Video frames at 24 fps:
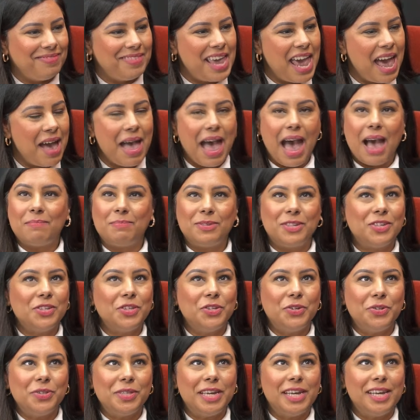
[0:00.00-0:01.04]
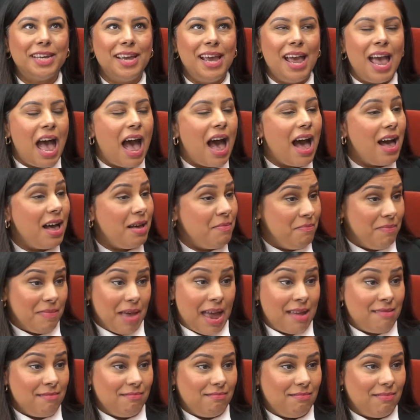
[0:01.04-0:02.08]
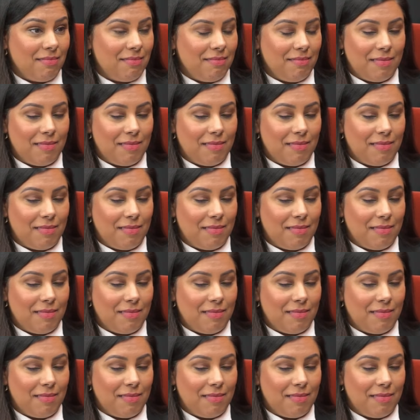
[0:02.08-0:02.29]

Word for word: Yeah, absolutely. Um, and